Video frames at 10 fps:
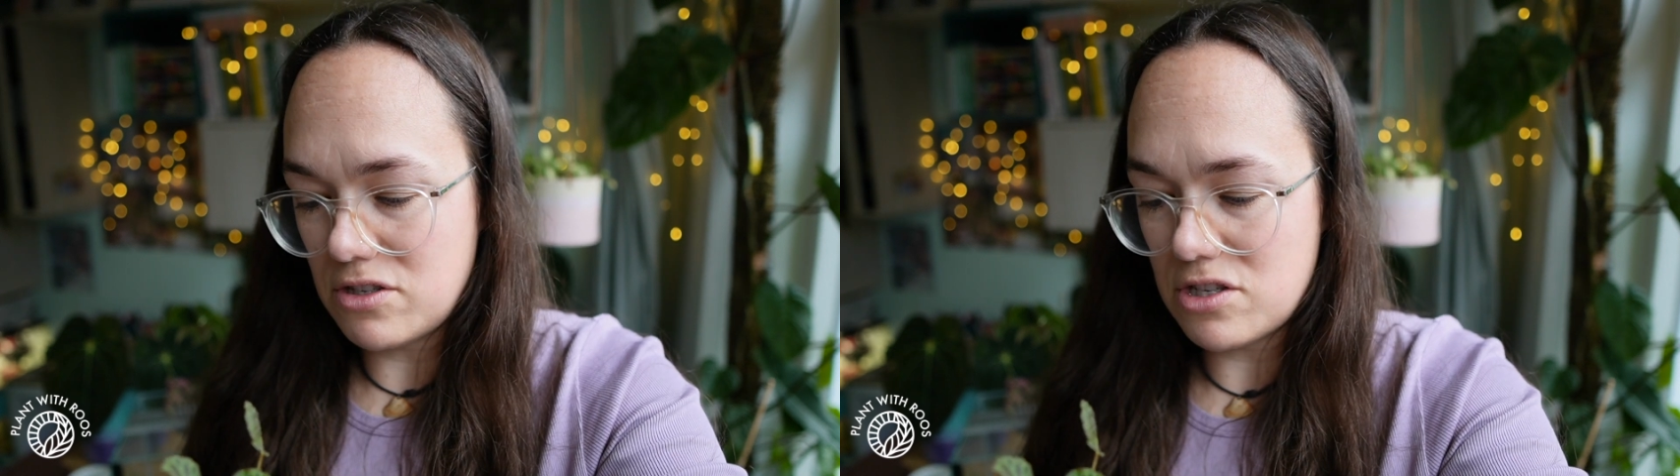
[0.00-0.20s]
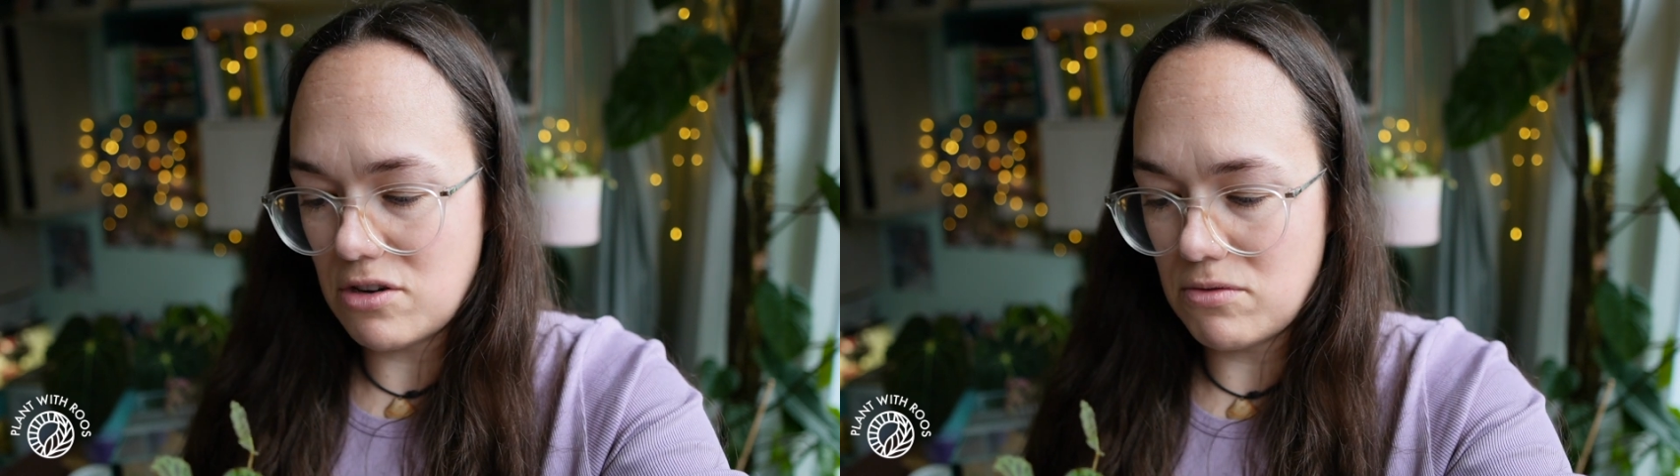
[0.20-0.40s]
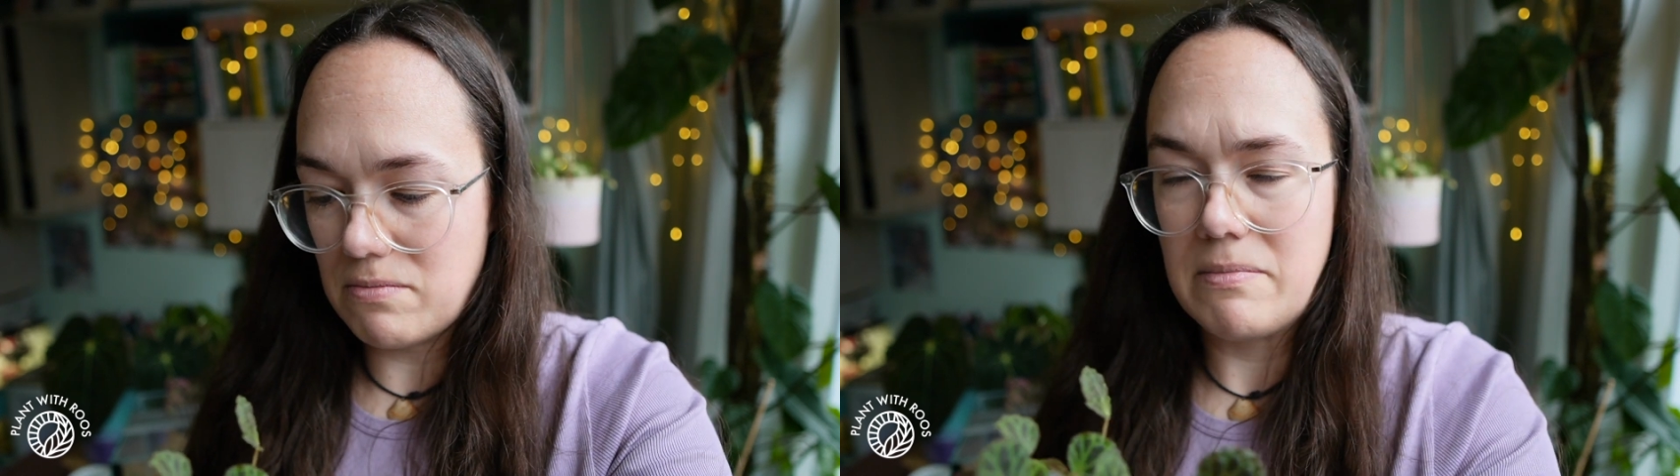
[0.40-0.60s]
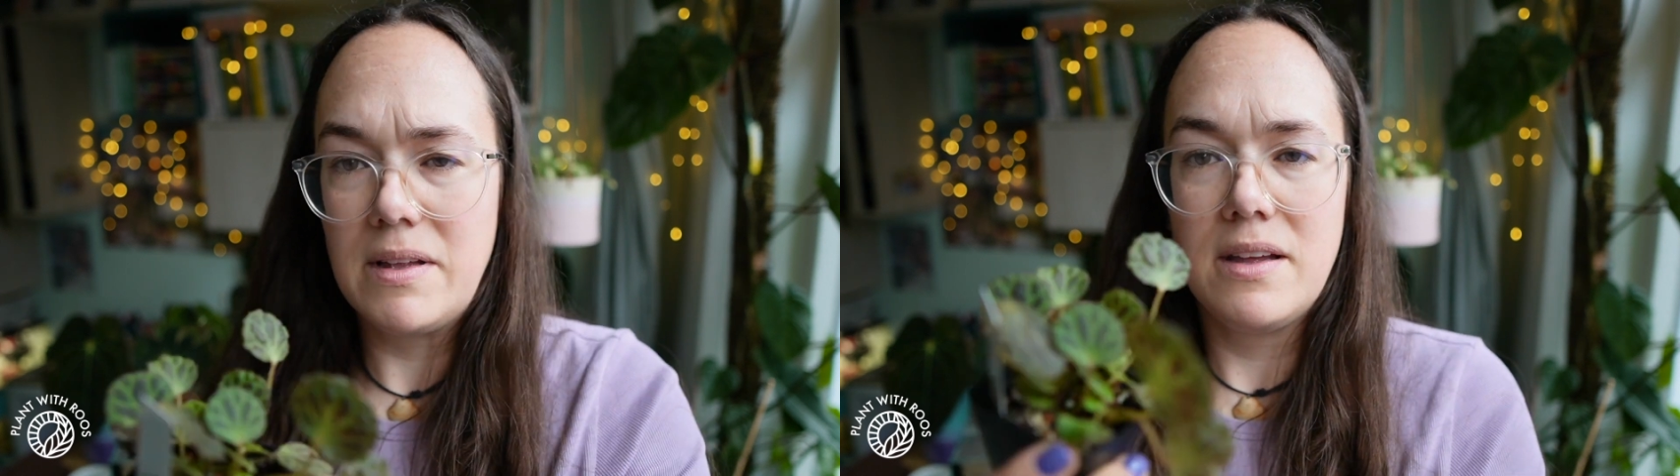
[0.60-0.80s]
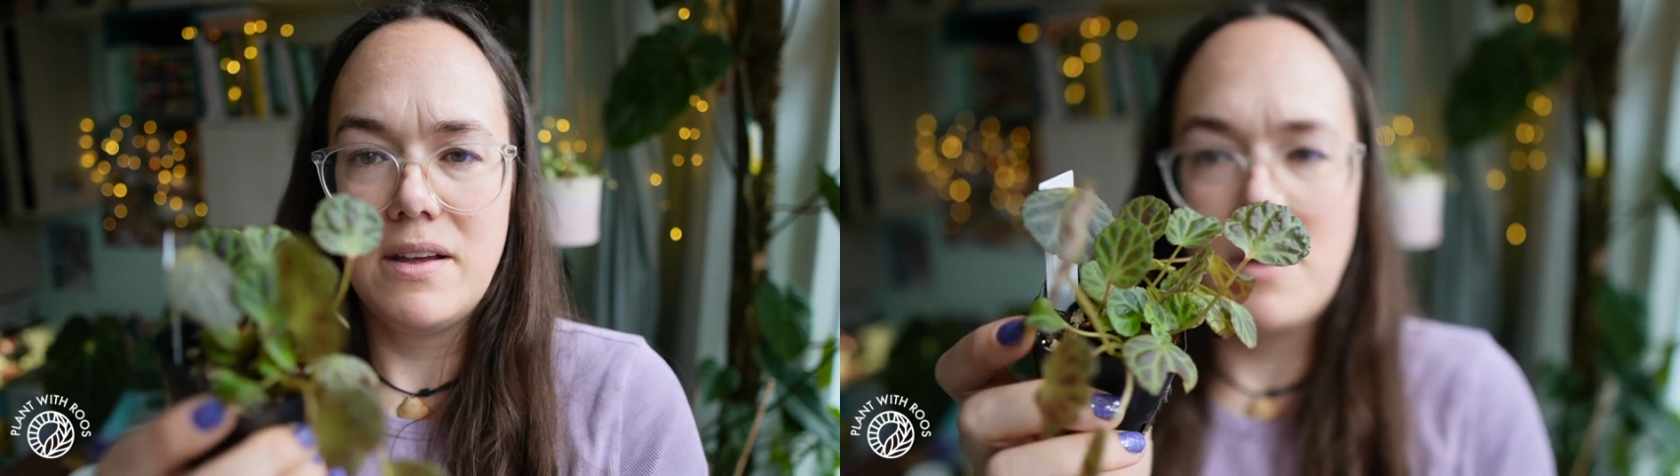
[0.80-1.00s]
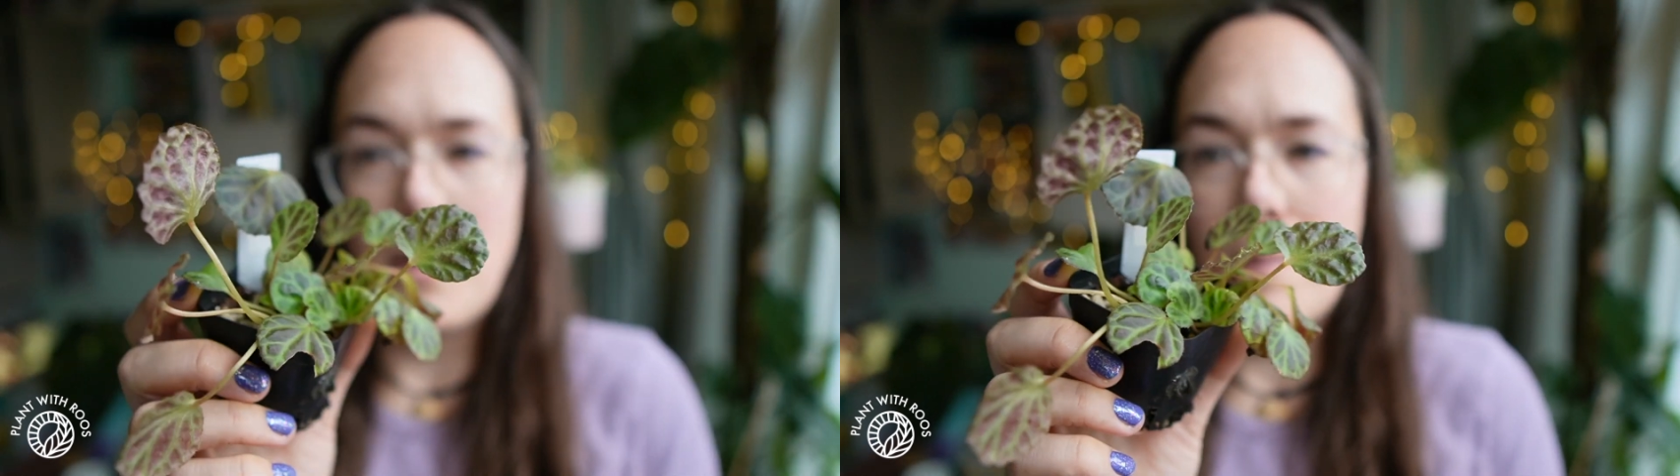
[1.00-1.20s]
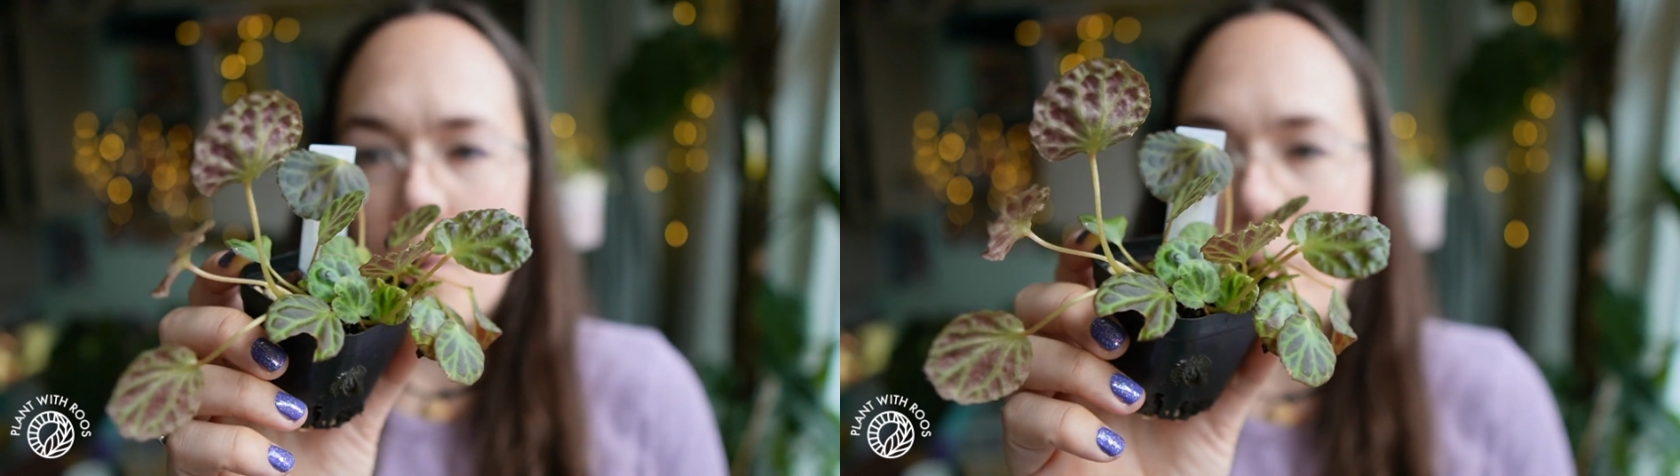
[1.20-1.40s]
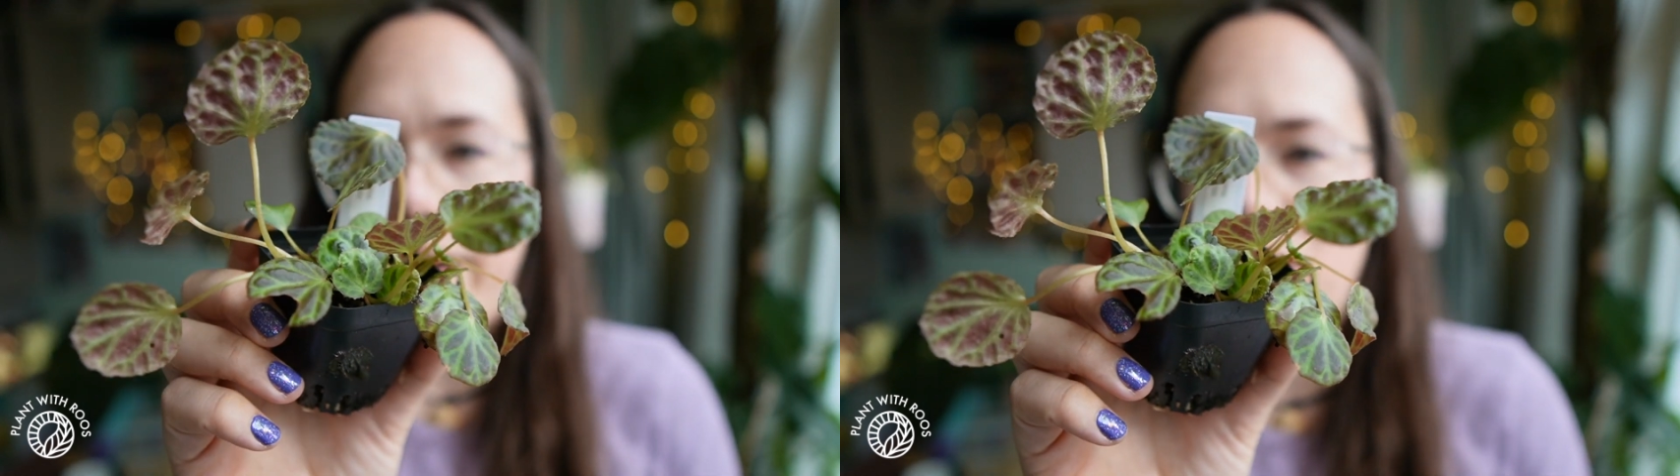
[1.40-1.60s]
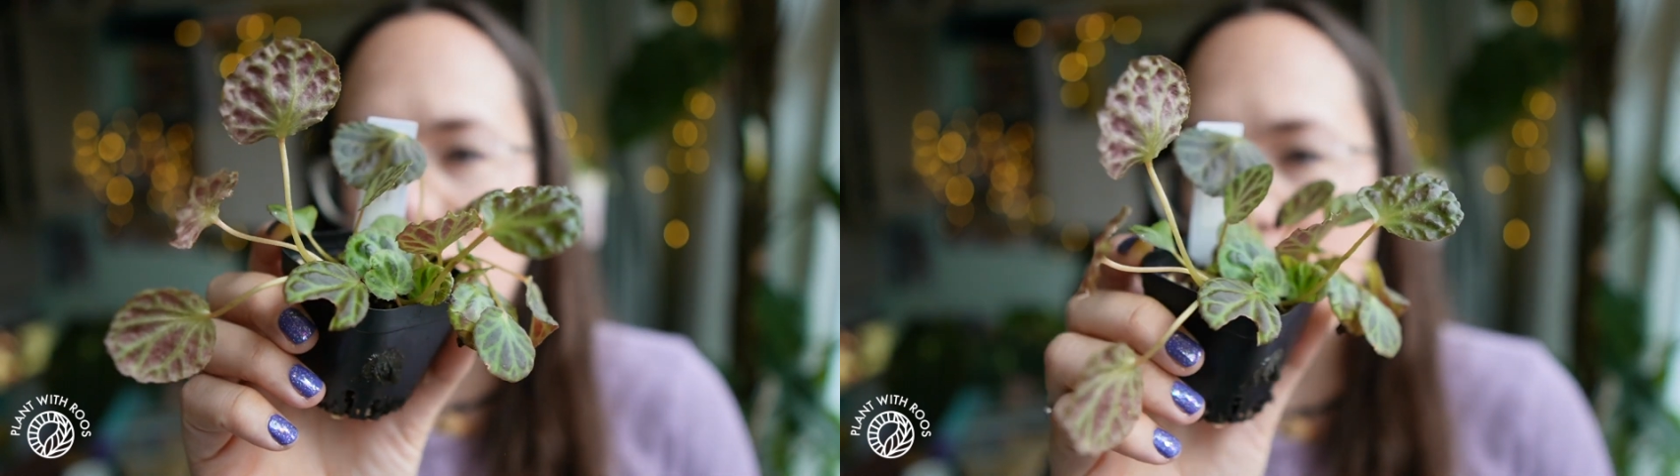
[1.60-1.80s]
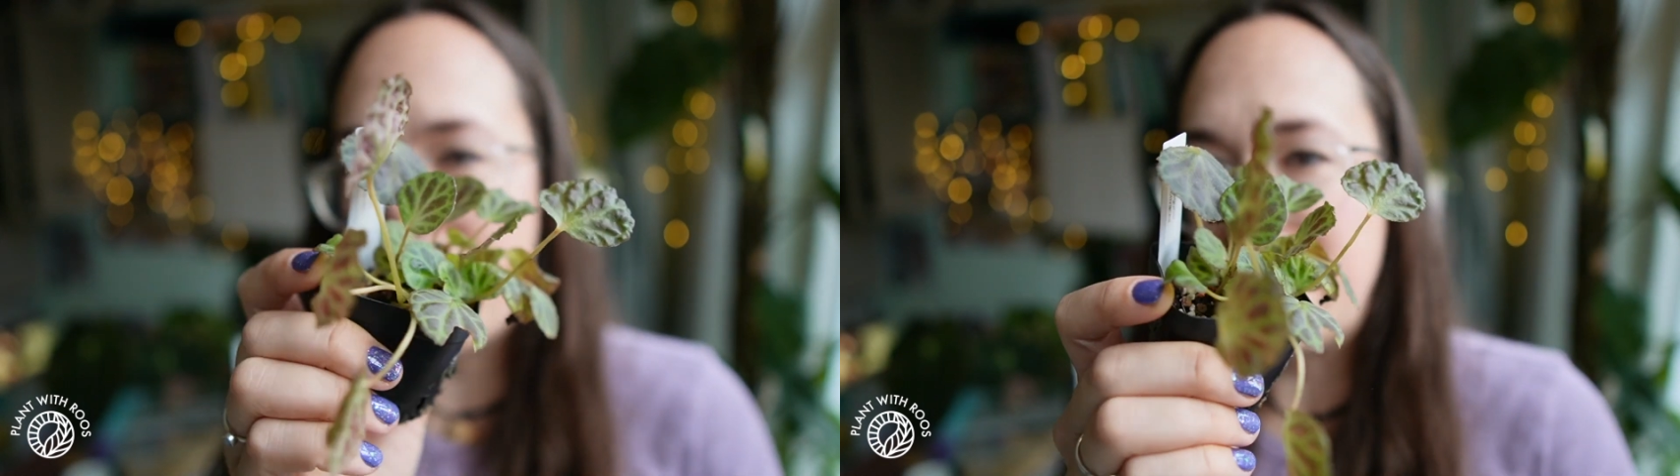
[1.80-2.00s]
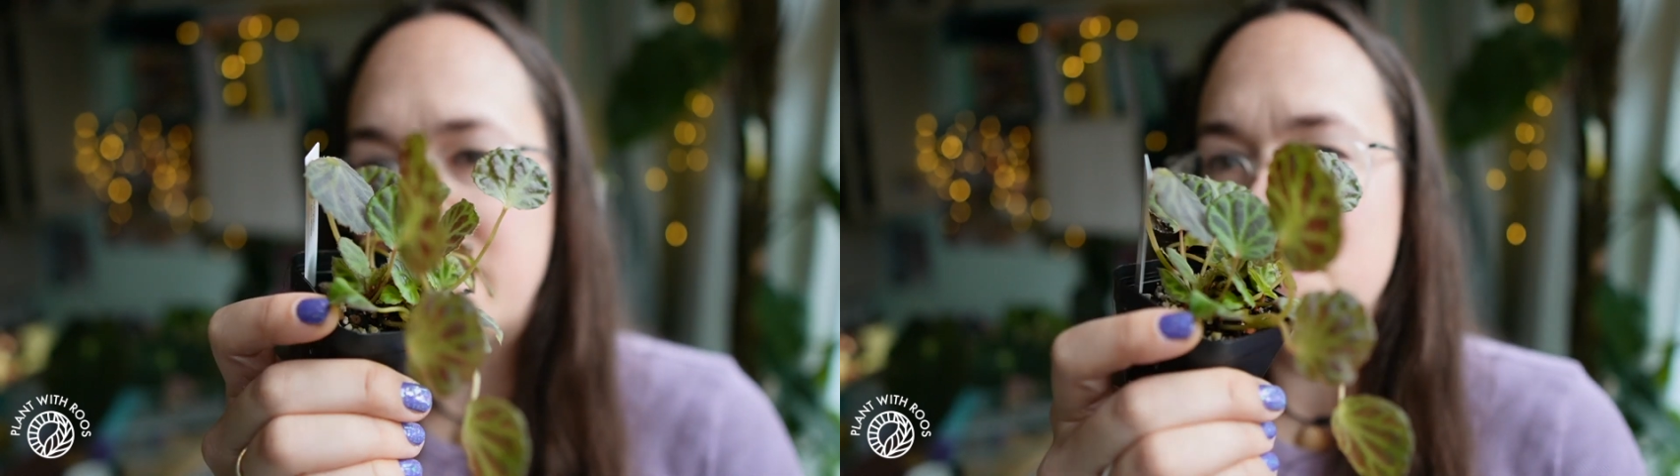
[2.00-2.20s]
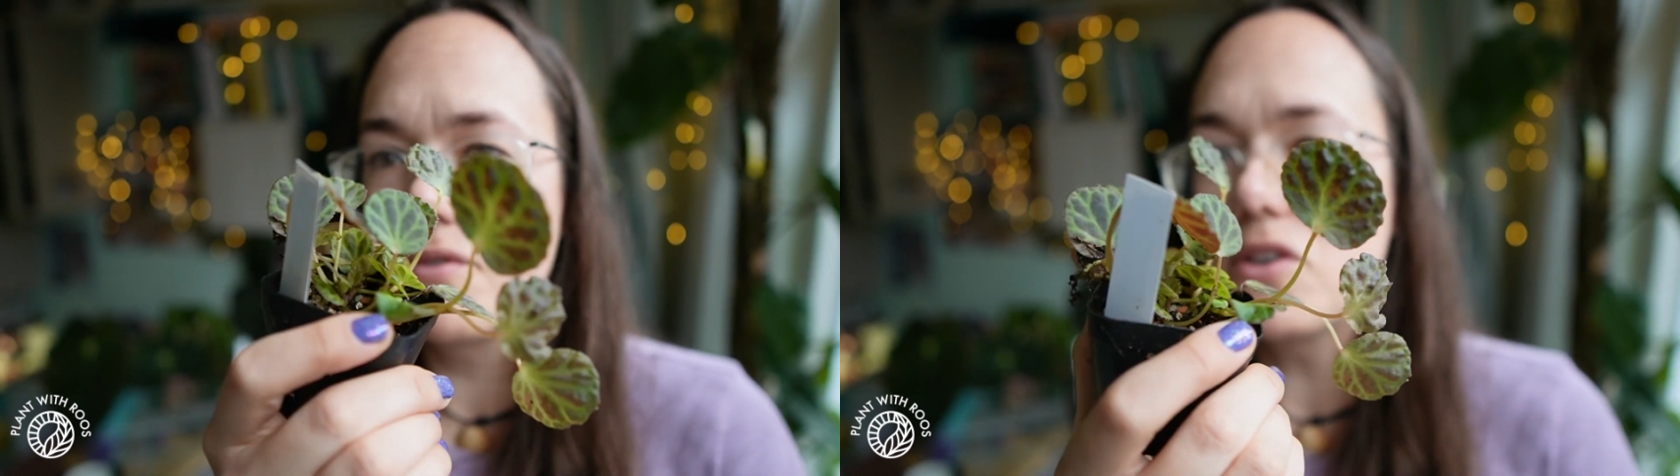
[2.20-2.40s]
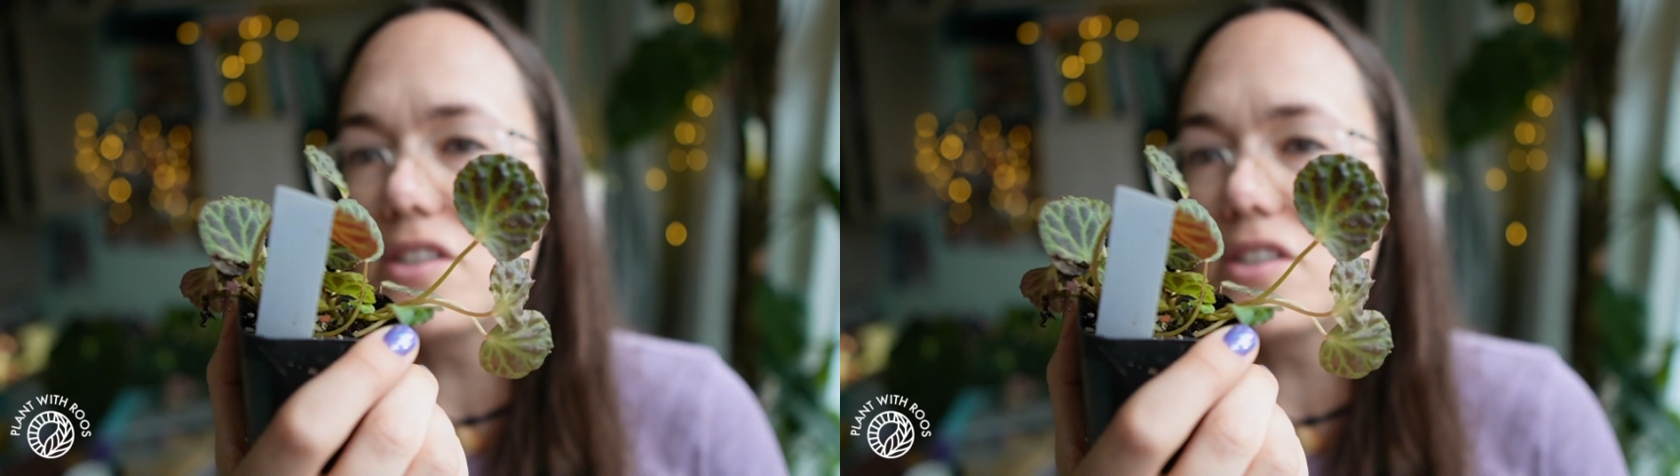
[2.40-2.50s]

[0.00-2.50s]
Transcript: So prepare your minds for